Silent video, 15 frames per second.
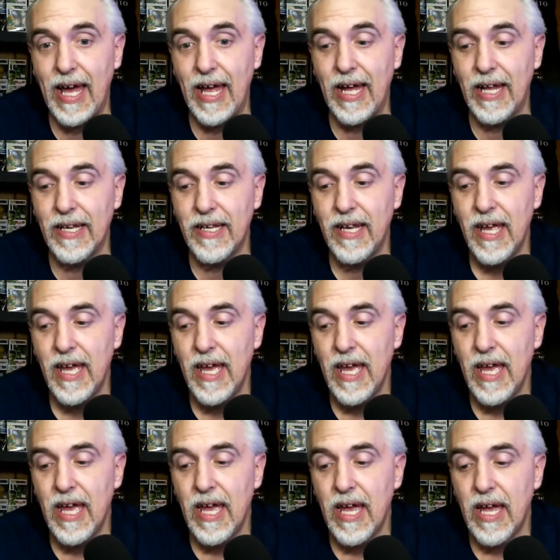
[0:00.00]
and
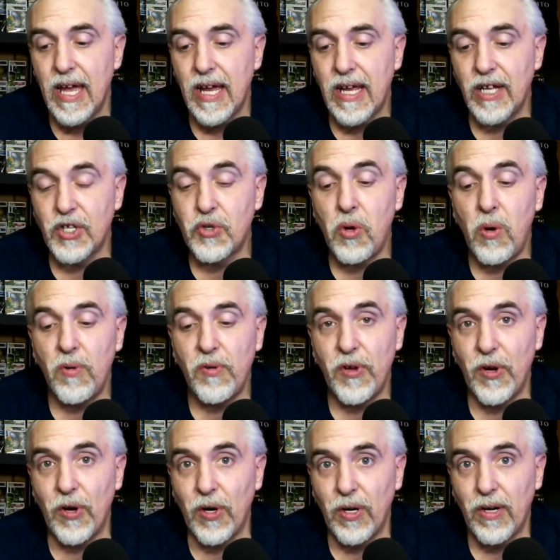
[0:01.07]

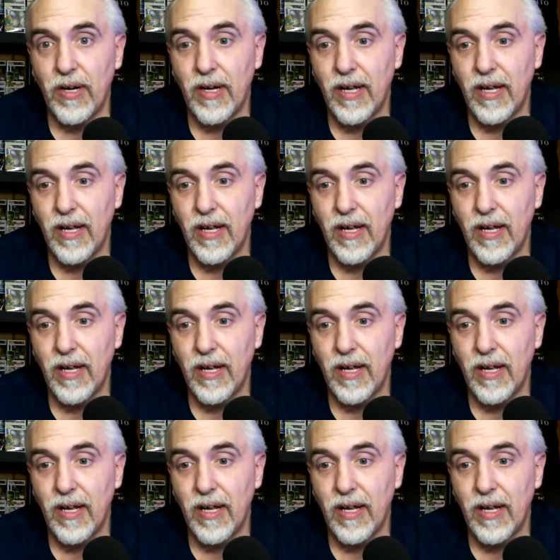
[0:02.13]
controls her.